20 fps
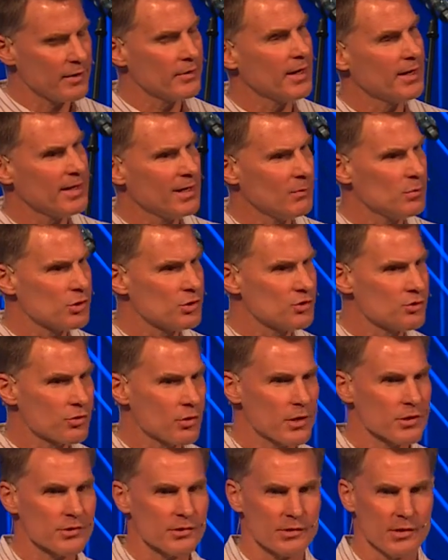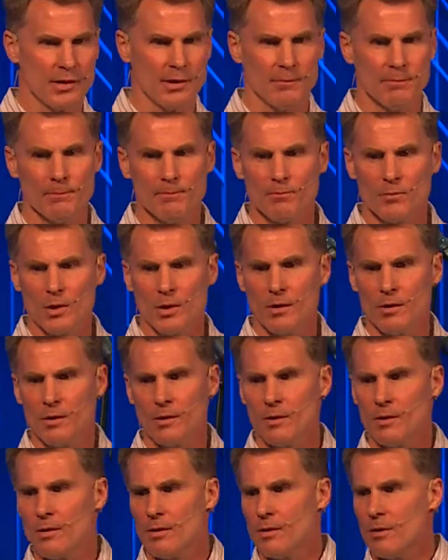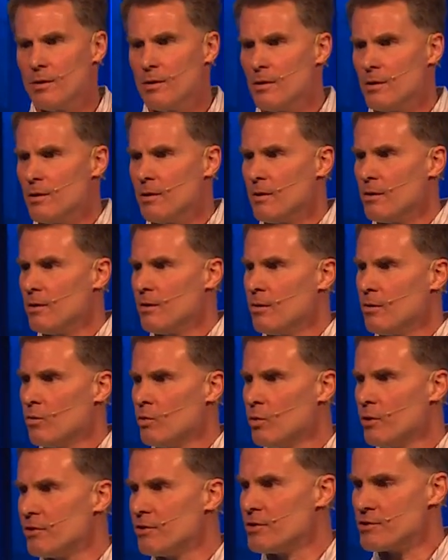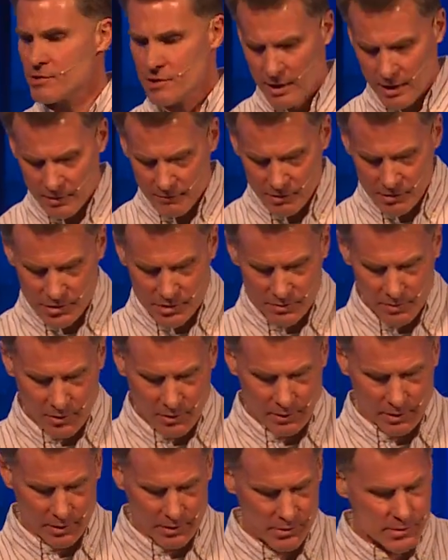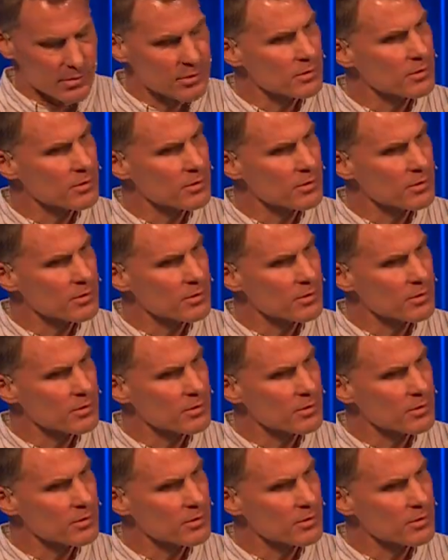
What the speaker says: that he would trust them with this kind of experience.